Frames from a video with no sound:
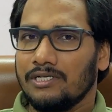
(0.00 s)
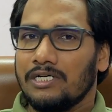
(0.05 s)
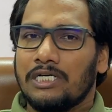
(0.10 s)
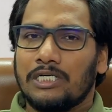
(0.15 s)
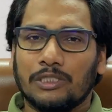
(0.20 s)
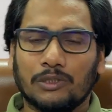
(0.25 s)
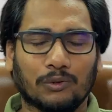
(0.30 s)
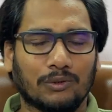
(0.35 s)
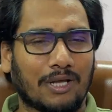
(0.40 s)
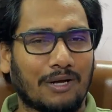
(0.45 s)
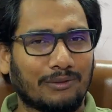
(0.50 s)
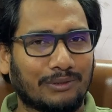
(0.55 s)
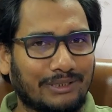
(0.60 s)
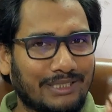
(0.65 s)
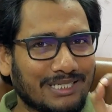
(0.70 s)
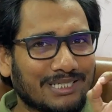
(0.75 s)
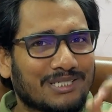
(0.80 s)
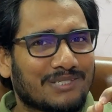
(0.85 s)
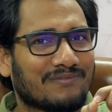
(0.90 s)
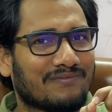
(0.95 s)
So now
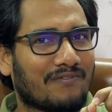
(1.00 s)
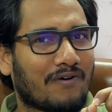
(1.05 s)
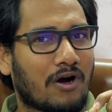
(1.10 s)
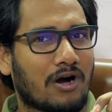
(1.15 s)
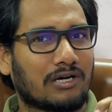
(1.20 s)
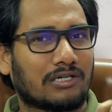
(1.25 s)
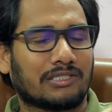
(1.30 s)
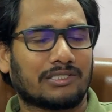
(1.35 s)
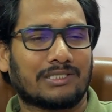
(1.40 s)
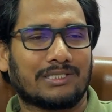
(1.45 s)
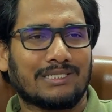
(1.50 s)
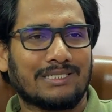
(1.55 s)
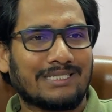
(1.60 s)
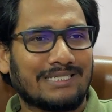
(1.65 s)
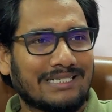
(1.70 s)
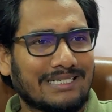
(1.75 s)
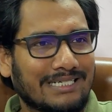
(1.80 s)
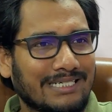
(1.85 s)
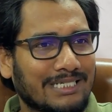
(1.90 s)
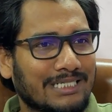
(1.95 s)
this fox,
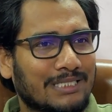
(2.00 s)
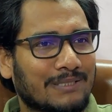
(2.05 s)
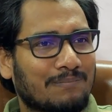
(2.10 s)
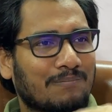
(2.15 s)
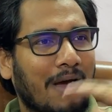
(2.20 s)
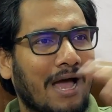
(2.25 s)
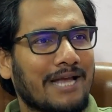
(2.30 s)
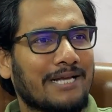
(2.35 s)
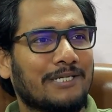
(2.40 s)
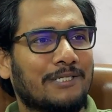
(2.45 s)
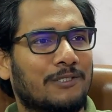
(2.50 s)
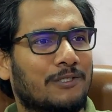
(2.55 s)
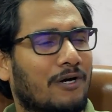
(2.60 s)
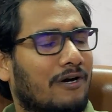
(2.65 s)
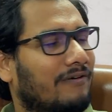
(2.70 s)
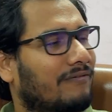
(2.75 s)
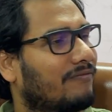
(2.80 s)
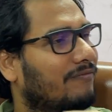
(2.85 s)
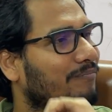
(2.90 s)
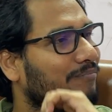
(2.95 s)
in spite
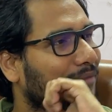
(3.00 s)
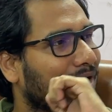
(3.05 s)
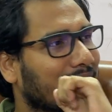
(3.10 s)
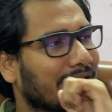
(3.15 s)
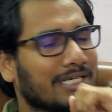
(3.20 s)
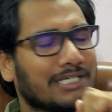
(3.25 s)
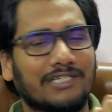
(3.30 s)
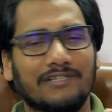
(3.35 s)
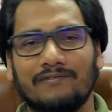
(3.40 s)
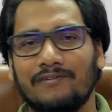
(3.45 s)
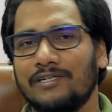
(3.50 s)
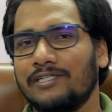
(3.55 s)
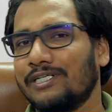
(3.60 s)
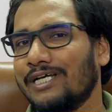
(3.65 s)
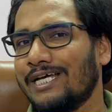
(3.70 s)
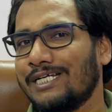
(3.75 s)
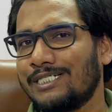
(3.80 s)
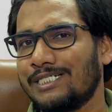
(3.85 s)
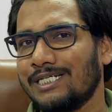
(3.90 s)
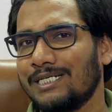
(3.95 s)
of many different
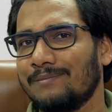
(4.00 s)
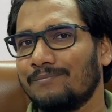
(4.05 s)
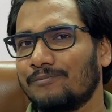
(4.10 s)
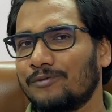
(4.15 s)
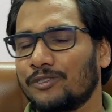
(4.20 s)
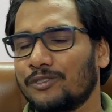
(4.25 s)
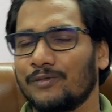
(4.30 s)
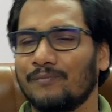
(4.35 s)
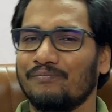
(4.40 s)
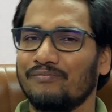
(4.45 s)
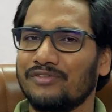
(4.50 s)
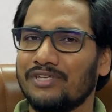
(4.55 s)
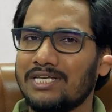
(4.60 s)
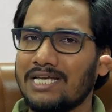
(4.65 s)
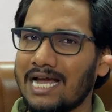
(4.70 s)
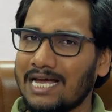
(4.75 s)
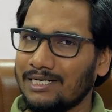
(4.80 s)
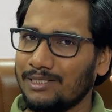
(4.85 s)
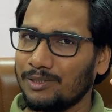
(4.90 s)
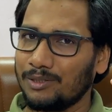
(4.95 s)
attempts,
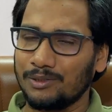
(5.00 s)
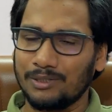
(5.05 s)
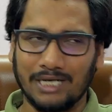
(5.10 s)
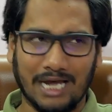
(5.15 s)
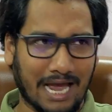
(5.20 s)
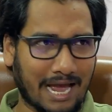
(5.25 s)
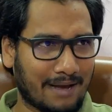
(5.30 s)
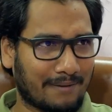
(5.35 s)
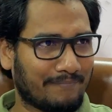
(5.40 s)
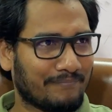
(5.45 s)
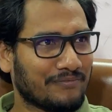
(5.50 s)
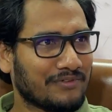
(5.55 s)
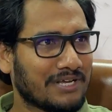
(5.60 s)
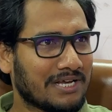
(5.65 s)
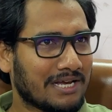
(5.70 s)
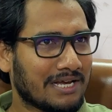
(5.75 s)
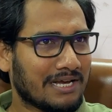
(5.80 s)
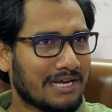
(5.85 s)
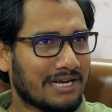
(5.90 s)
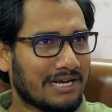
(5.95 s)
cannot have
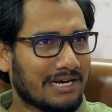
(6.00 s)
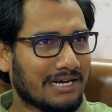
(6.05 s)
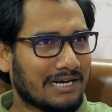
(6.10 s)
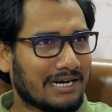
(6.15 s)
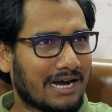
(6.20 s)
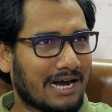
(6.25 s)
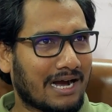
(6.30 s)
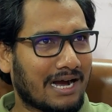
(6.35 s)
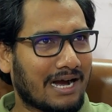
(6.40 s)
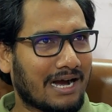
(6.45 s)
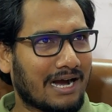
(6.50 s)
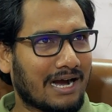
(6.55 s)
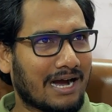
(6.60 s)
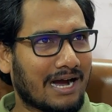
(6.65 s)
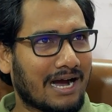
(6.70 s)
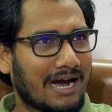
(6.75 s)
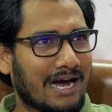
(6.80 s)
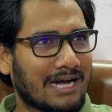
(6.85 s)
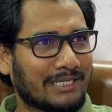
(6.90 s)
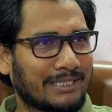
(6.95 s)

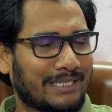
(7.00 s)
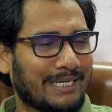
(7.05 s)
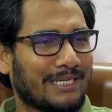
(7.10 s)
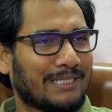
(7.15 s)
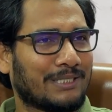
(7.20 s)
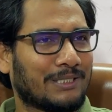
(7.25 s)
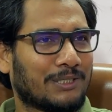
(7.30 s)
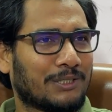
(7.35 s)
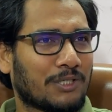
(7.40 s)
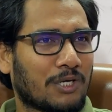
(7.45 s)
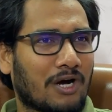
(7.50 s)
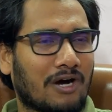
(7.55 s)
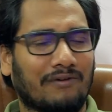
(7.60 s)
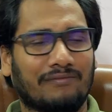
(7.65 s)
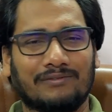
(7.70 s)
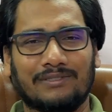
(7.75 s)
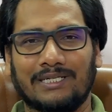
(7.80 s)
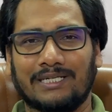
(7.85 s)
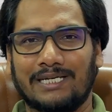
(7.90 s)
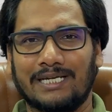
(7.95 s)
a taste
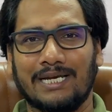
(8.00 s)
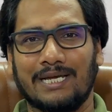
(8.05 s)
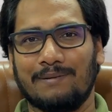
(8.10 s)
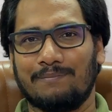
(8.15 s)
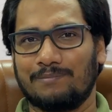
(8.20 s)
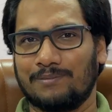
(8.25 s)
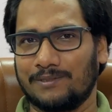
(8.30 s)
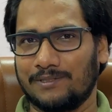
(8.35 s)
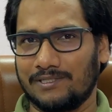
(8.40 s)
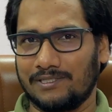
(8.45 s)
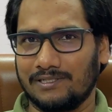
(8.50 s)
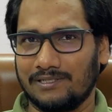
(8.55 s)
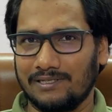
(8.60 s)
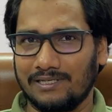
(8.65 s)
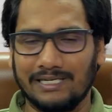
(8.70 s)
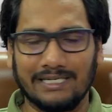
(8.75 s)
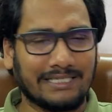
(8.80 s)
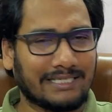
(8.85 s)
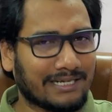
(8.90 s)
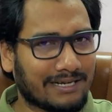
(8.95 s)
of the grapes
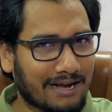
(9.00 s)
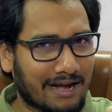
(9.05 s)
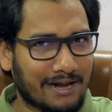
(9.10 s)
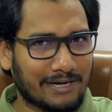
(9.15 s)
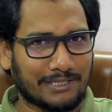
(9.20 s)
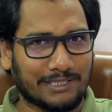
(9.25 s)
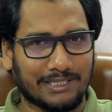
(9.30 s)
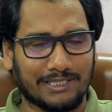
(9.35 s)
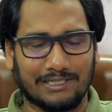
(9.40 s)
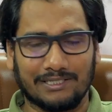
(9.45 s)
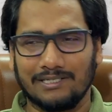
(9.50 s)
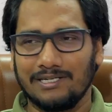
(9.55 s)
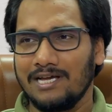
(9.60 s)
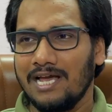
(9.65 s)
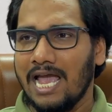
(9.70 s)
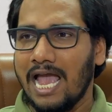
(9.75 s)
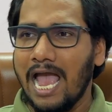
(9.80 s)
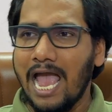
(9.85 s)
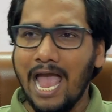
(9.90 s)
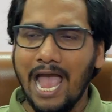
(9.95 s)
in the garden.
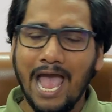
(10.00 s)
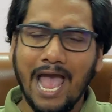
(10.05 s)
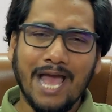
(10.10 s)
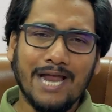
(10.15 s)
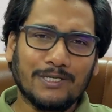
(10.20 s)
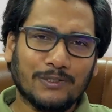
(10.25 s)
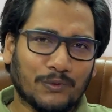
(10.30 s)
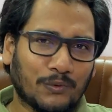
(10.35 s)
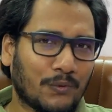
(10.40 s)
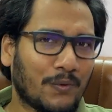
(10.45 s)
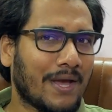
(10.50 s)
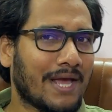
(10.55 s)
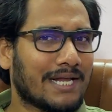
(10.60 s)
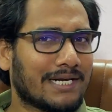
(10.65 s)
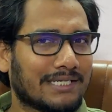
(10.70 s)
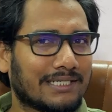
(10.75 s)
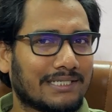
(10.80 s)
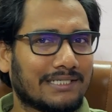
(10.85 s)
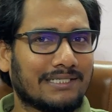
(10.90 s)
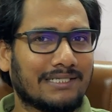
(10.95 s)
And
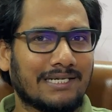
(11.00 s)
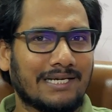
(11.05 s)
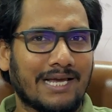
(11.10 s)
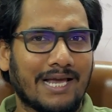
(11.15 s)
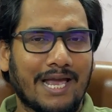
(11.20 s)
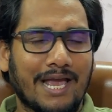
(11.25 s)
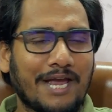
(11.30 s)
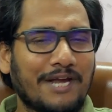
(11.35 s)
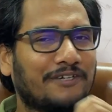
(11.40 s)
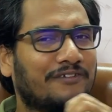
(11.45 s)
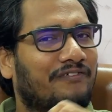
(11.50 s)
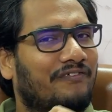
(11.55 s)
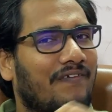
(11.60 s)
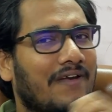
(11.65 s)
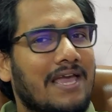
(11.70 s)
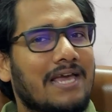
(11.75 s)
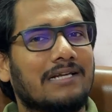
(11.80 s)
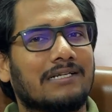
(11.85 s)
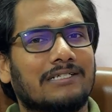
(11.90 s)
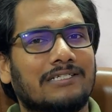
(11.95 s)
when it
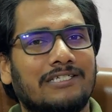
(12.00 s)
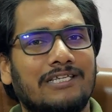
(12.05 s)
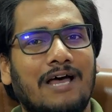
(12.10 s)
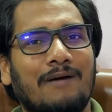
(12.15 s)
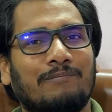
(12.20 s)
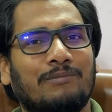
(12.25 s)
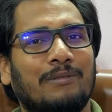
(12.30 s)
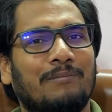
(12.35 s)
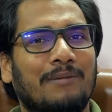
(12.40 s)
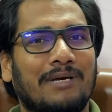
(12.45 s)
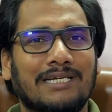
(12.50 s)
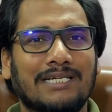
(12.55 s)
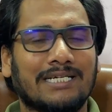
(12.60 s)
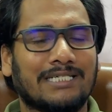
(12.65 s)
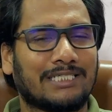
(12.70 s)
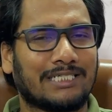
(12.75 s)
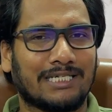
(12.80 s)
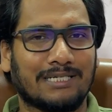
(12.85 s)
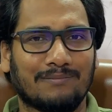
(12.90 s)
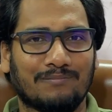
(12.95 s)
fails after many
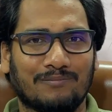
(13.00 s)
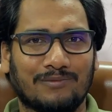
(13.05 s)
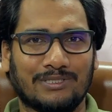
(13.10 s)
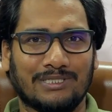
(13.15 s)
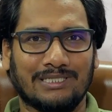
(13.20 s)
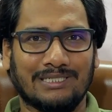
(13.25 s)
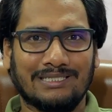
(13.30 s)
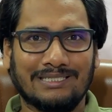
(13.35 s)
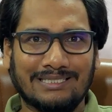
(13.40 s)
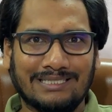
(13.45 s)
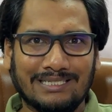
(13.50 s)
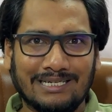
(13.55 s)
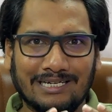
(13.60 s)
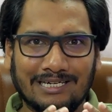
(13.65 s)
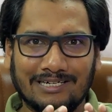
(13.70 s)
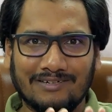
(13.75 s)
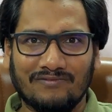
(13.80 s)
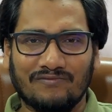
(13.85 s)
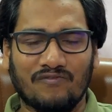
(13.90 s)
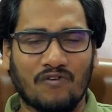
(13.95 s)
attempts,
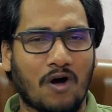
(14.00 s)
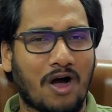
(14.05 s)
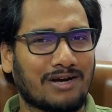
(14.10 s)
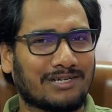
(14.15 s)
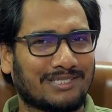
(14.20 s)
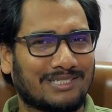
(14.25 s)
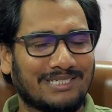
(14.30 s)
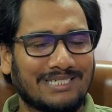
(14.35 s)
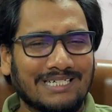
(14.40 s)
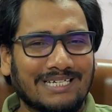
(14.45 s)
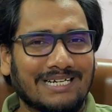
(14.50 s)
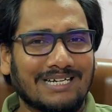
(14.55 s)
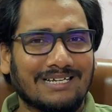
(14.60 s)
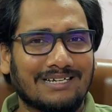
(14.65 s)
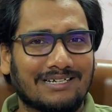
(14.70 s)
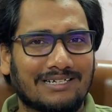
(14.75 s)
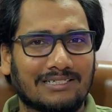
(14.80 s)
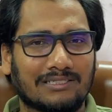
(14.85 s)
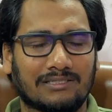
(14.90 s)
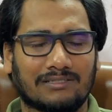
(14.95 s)
the fox
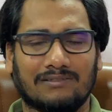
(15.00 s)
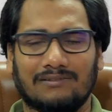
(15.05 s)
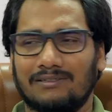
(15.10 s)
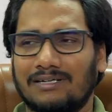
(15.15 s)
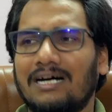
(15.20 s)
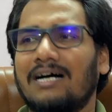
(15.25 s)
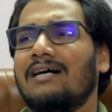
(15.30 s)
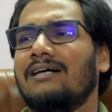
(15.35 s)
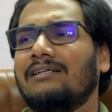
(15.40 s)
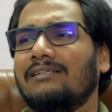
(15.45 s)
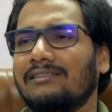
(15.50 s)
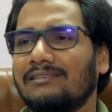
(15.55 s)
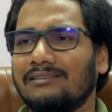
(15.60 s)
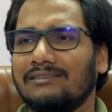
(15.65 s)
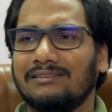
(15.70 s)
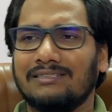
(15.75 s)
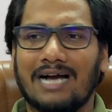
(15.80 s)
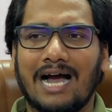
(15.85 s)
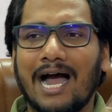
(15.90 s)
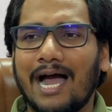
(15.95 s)
declares,
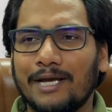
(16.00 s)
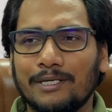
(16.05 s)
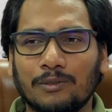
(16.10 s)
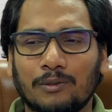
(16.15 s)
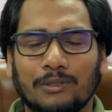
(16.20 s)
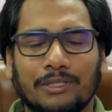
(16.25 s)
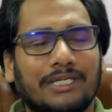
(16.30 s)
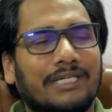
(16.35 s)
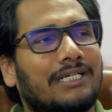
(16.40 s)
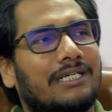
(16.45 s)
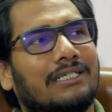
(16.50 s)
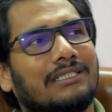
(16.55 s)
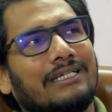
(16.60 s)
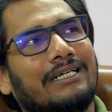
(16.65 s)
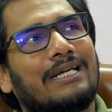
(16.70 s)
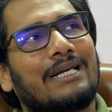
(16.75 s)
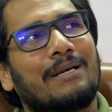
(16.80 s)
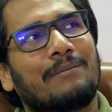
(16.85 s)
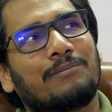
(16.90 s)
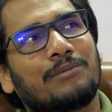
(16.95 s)
I don't care, the
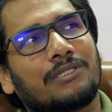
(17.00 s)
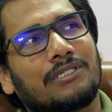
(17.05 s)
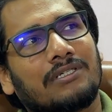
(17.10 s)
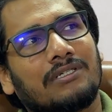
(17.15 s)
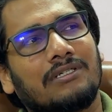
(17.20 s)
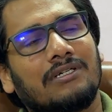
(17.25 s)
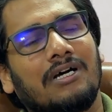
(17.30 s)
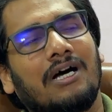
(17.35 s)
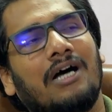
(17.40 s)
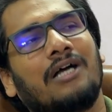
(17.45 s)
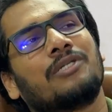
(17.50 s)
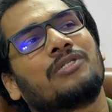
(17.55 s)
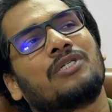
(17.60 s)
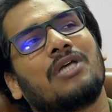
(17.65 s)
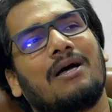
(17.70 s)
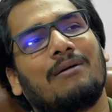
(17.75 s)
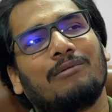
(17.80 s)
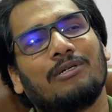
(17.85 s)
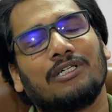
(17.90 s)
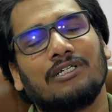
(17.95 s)
grapes are
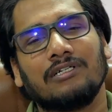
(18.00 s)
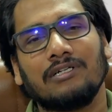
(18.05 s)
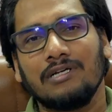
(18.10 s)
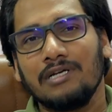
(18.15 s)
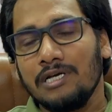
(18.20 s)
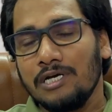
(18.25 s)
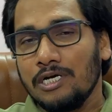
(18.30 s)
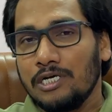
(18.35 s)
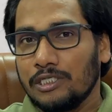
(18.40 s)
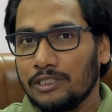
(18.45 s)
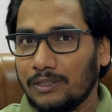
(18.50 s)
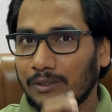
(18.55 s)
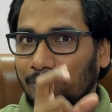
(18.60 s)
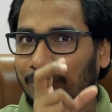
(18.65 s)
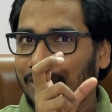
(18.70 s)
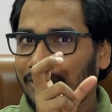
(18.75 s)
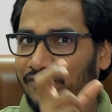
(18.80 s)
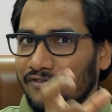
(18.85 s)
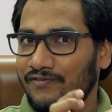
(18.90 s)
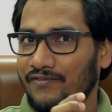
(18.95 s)
sour. So
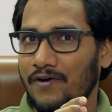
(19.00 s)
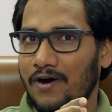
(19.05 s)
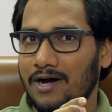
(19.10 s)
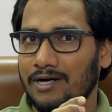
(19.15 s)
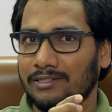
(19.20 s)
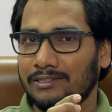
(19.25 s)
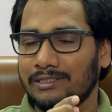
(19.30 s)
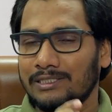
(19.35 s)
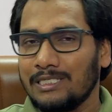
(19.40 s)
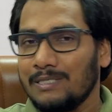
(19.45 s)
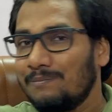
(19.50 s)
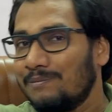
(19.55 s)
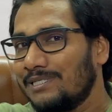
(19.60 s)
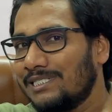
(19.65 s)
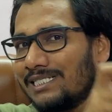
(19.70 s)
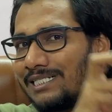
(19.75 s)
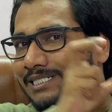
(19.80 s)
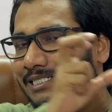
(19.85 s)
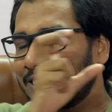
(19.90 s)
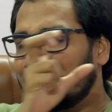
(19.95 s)
this fox
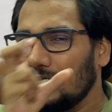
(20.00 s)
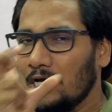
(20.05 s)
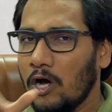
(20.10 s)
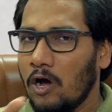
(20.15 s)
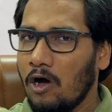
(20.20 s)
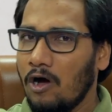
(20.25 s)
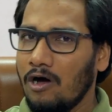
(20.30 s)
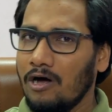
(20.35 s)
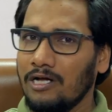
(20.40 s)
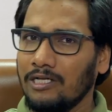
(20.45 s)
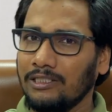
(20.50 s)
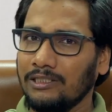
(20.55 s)
represents all